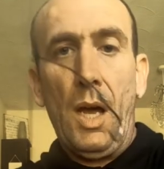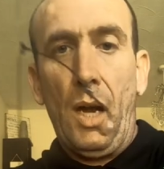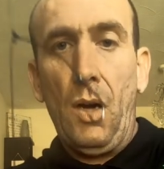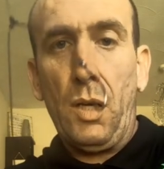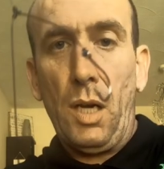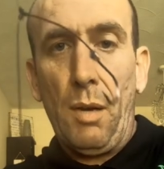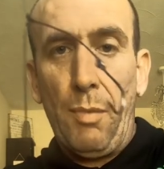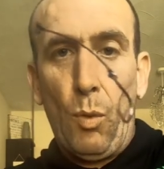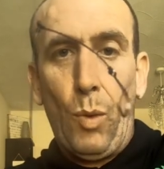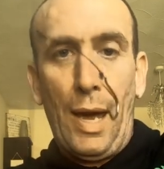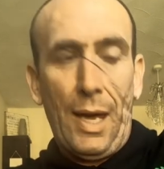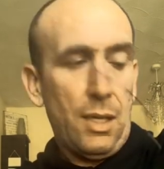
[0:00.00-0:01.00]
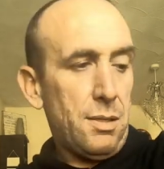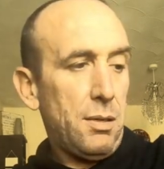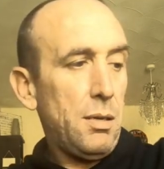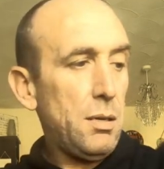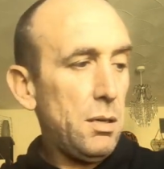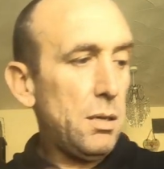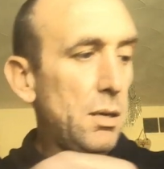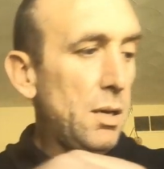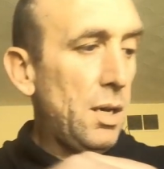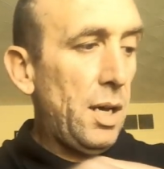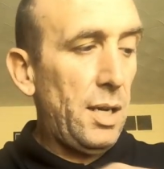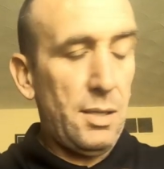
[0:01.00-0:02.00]
And hooking up the weight
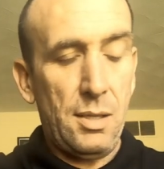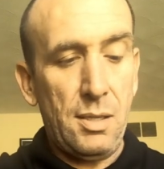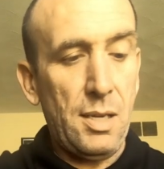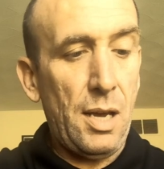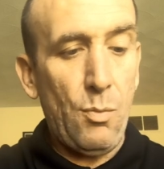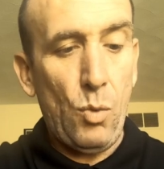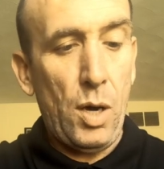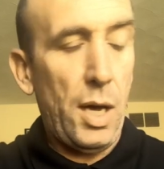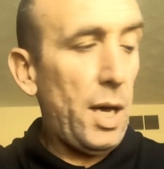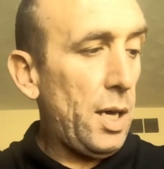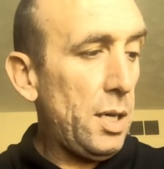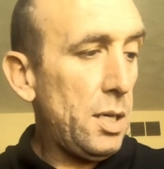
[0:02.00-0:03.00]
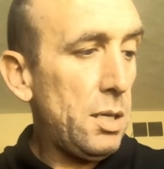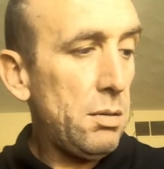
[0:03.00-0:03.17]
is the same way